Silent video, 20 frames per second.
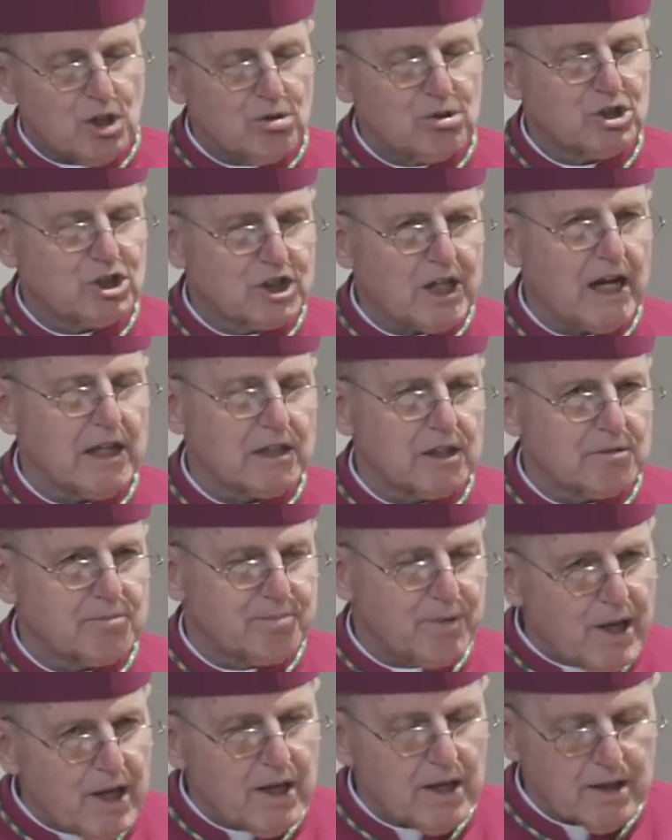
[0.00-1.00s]
so shall
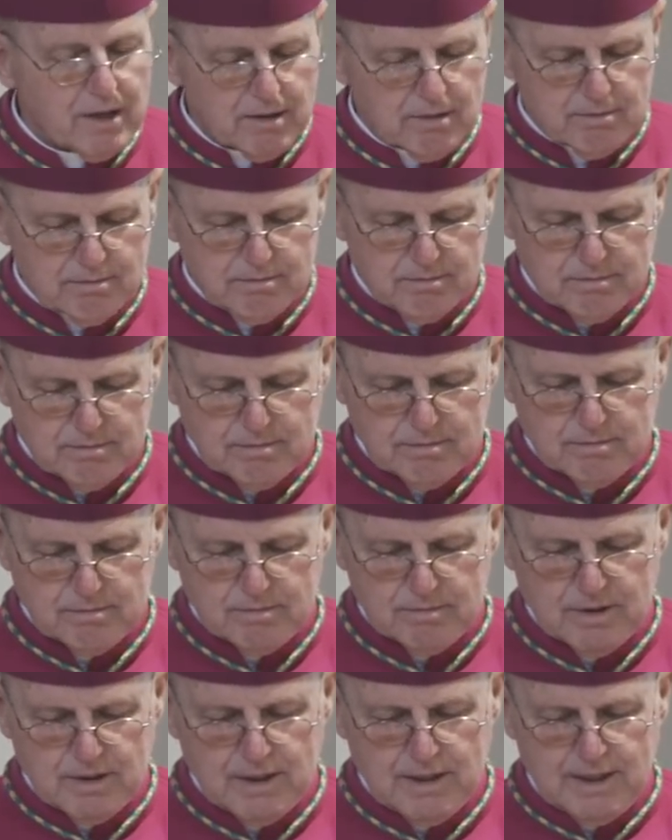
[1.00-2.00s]
it be.
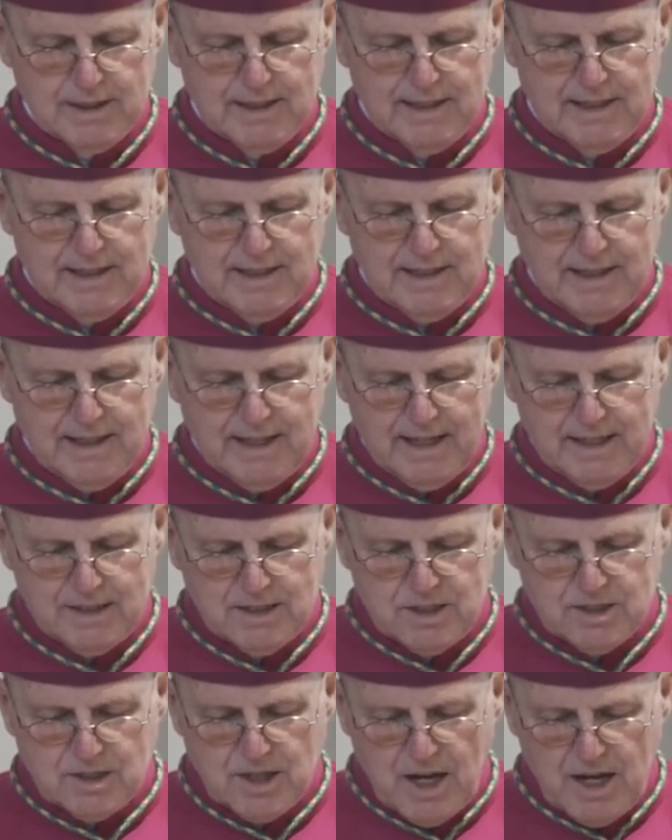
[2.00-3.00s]

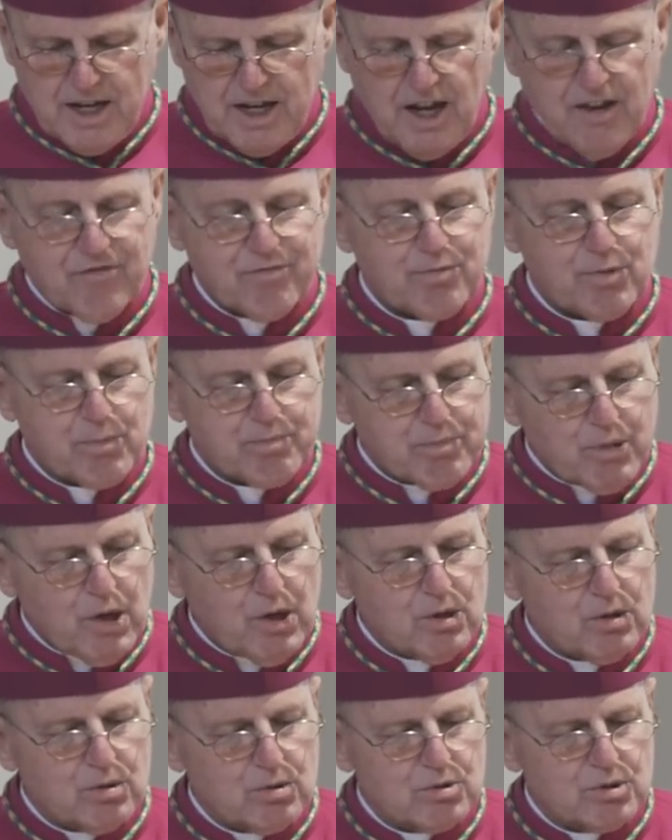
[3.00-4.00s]
And as I have
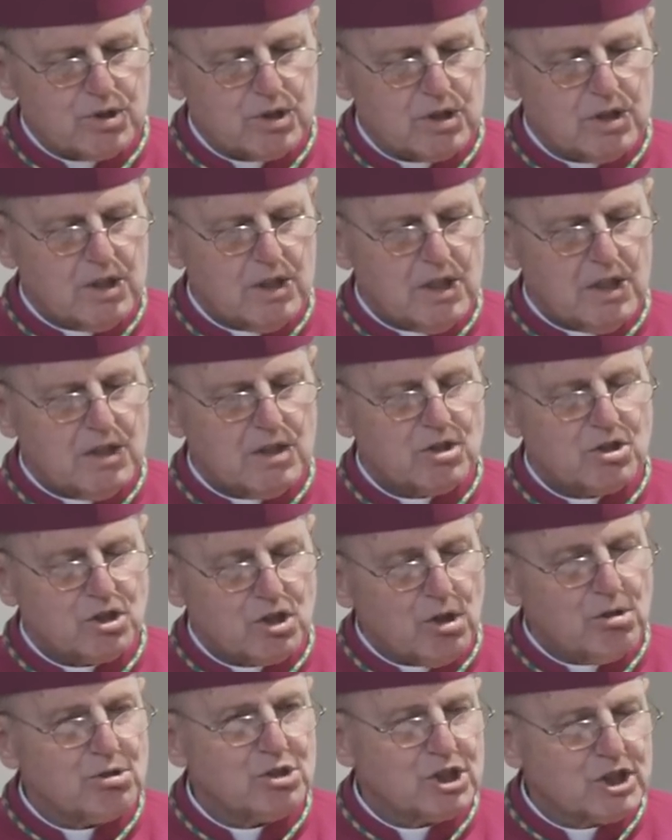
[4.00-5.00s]
proposed,
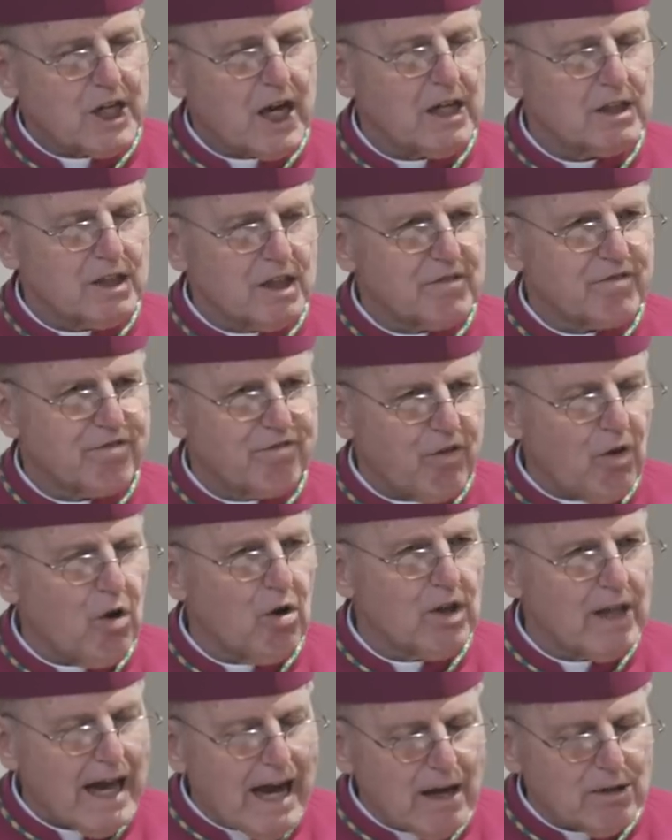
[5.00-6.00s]
so shall it
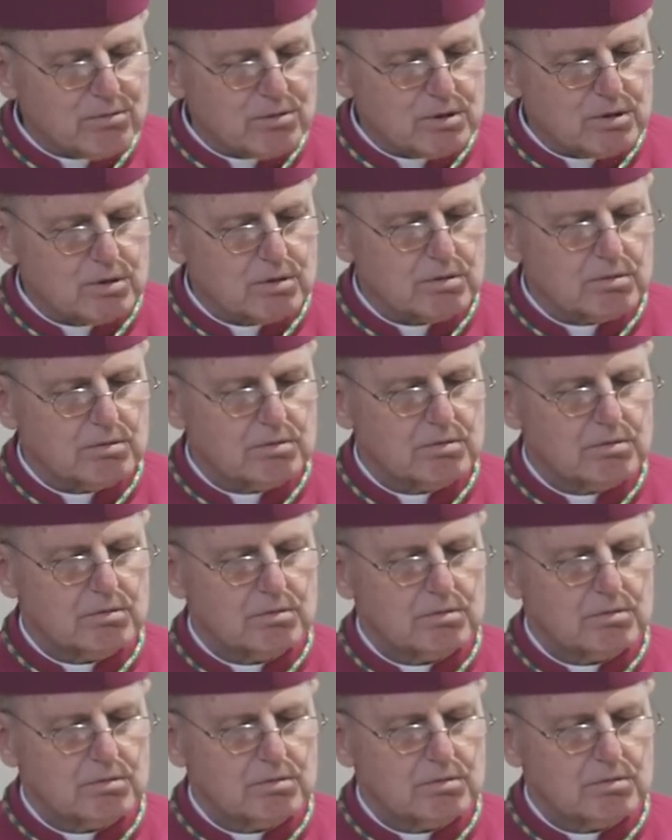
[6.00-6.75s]
fall out,